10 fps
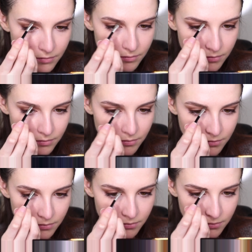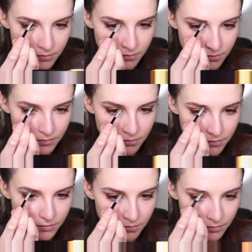
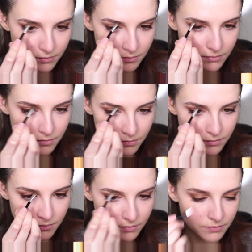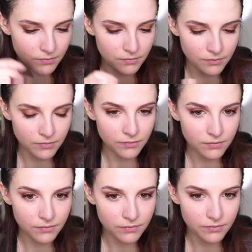
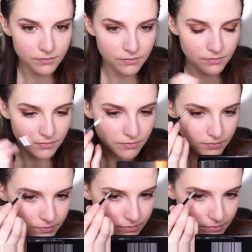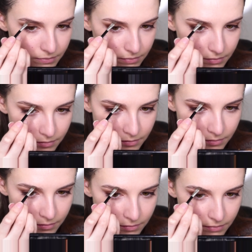
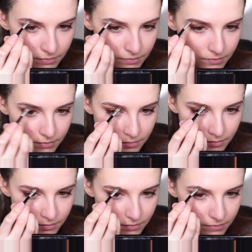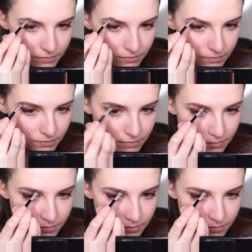(no one is talking)